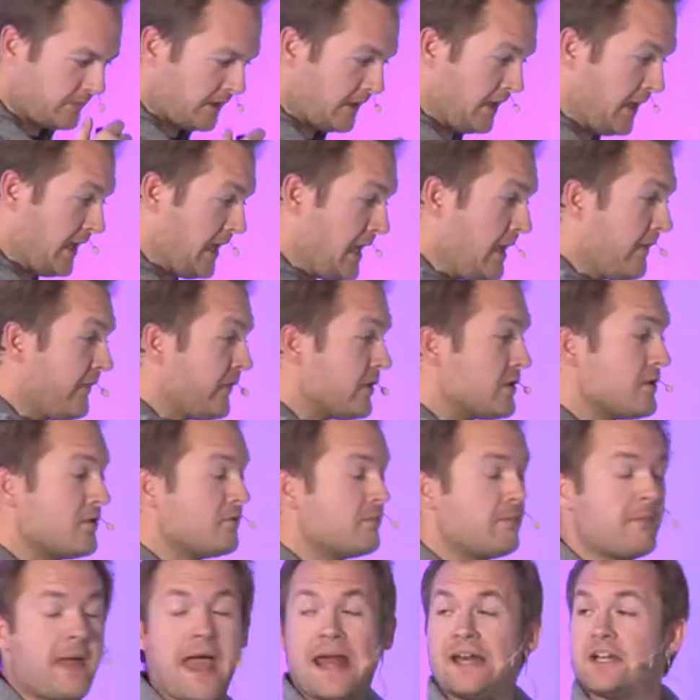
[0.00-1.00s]
If you
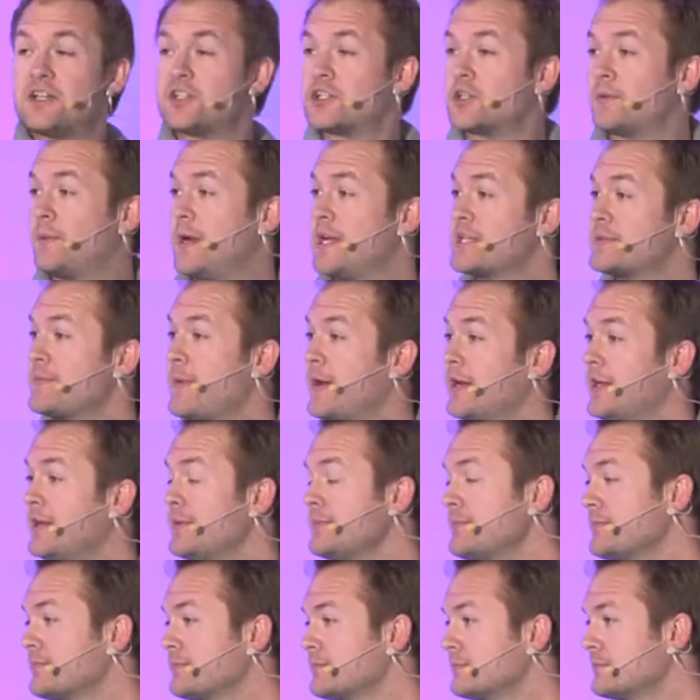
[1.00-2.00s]
manage to raise
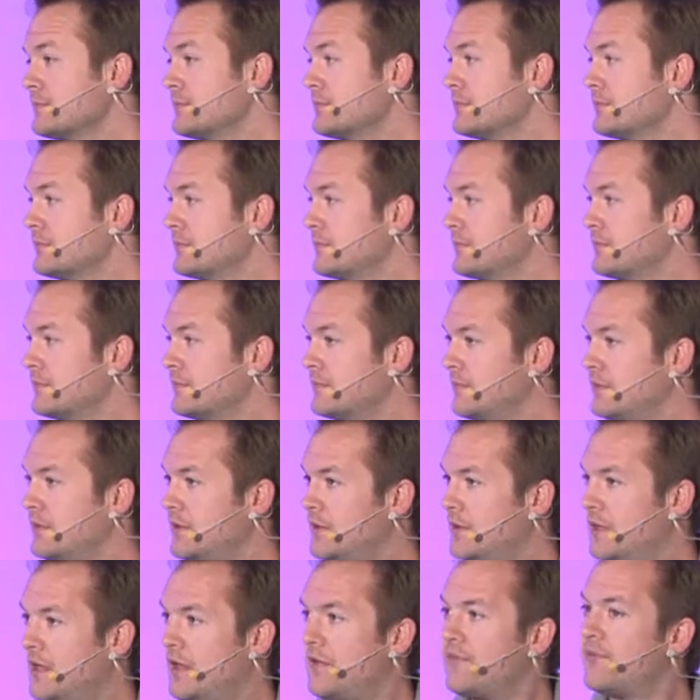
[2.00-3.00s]
money,
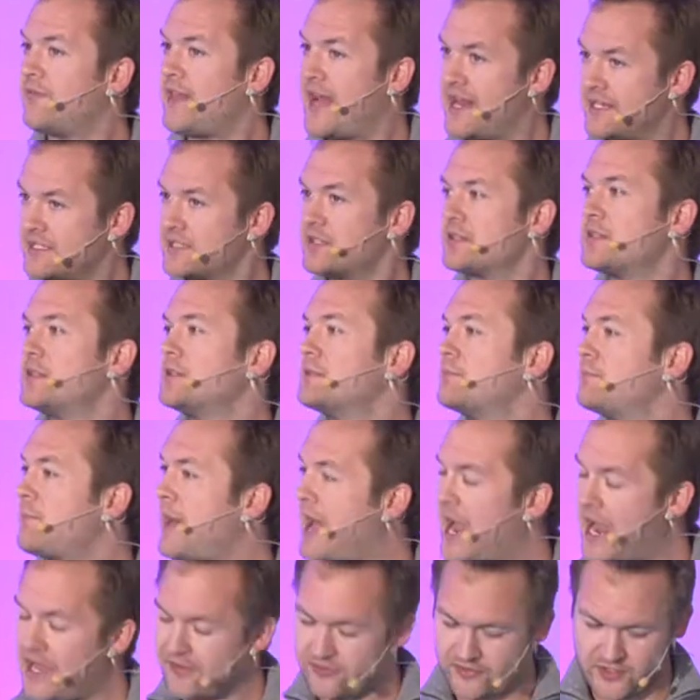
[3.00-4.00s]
if that's the
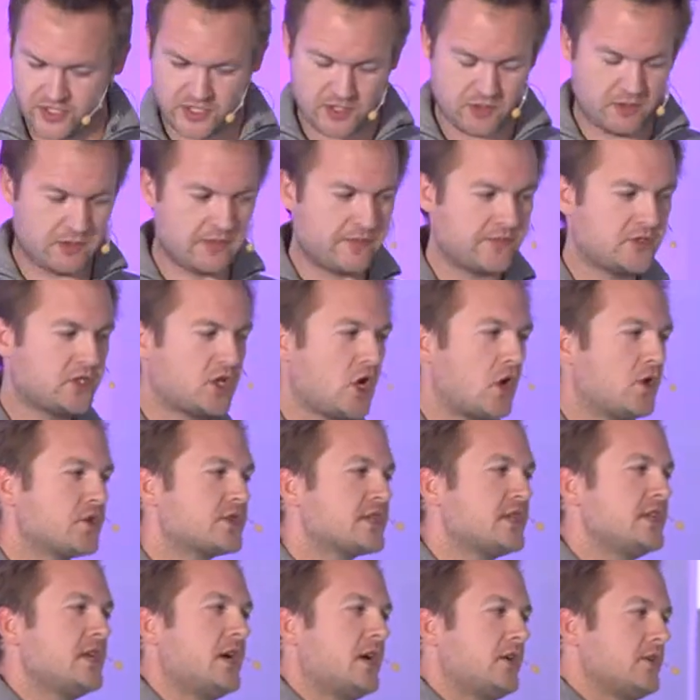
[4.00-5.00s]
path that you have
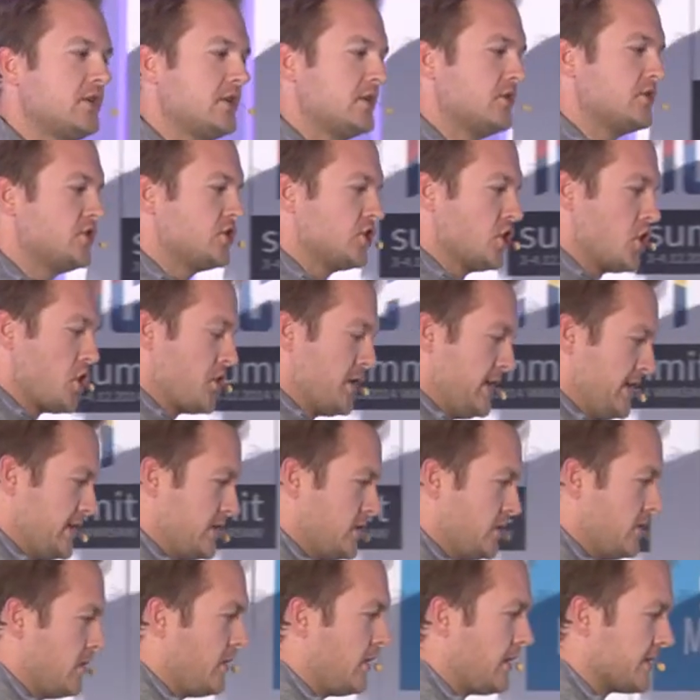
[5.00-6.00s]
chosen on your journey
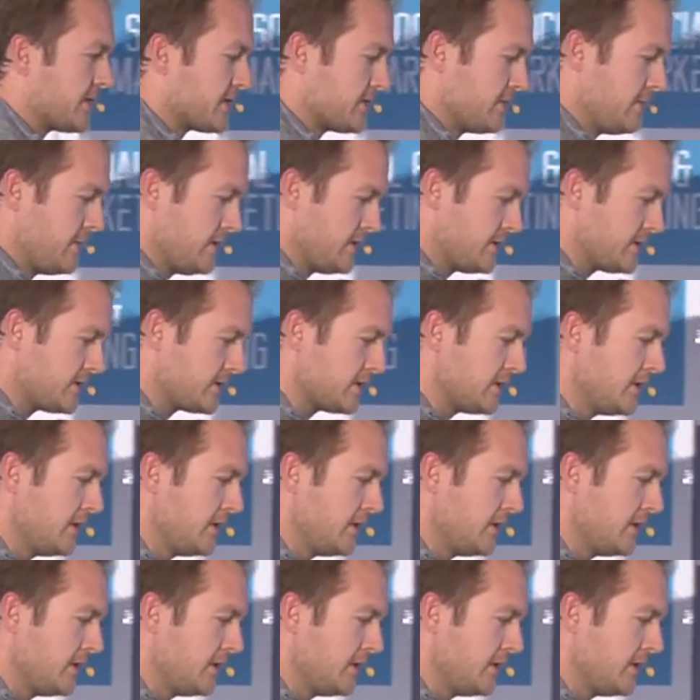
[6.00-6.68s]
to awesomeness,